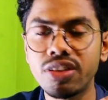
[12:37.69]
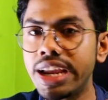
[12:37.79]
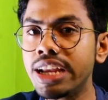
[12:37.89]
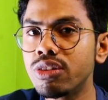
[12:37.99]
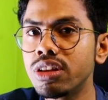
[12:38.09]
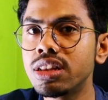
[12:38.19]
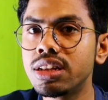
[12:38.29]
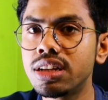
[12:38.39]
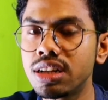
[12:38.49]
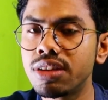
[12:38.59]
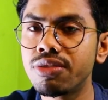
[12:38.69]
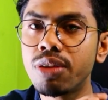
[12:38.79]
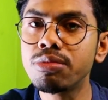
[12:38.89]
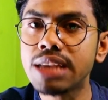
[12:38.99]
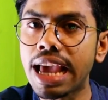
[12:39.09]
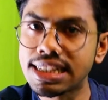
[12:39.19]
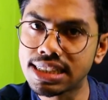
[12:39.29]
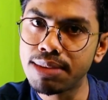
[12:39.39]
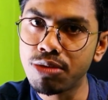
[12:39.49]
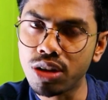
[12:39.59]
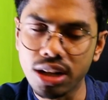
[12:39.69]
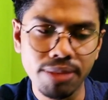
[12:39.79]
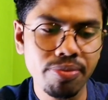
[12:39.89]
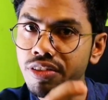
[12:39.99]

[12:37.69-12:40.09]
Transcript: Try it with from Xscheme only.